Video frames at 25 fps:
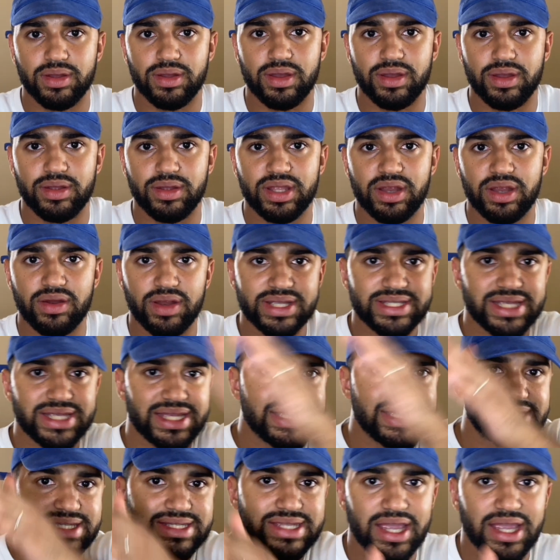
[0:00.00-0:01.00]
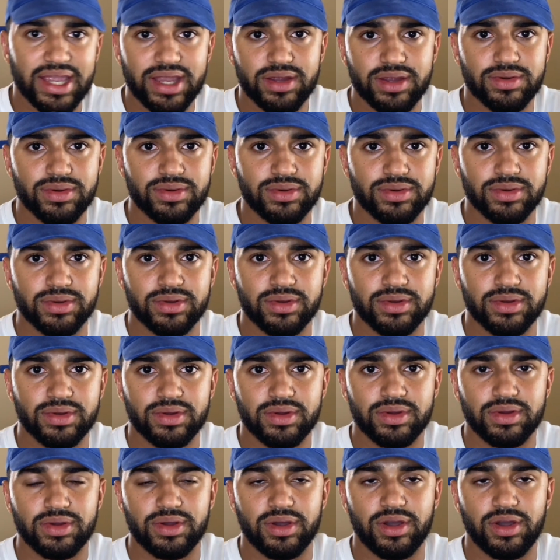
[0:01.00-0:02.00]
There is a cycle
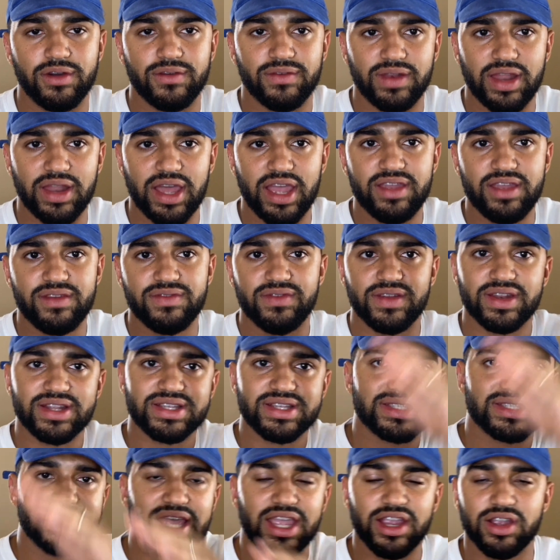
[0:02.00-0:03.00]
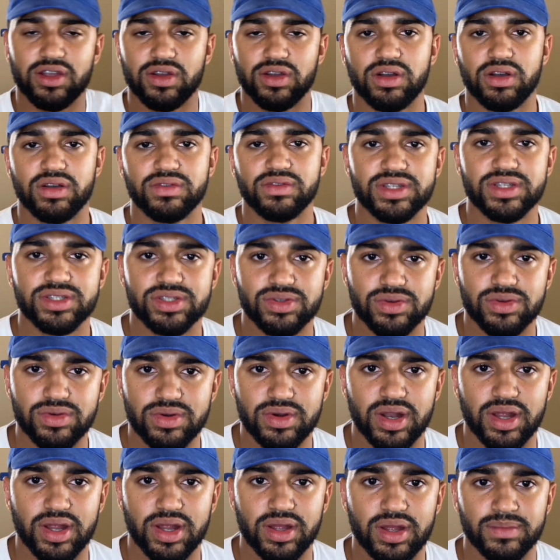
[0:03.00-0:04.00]
of life and a cycle of the
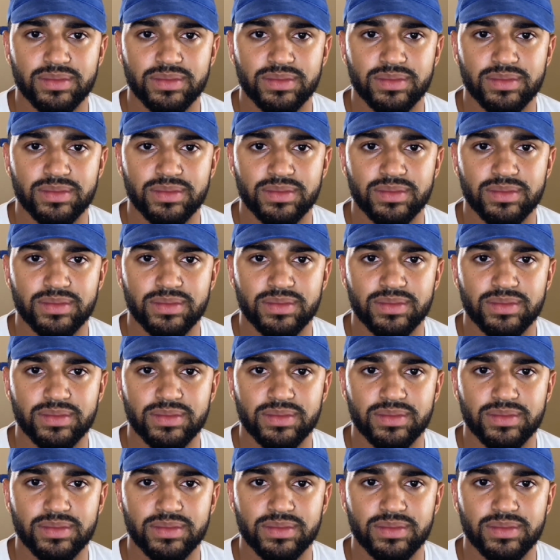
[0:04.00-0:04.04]
Torah.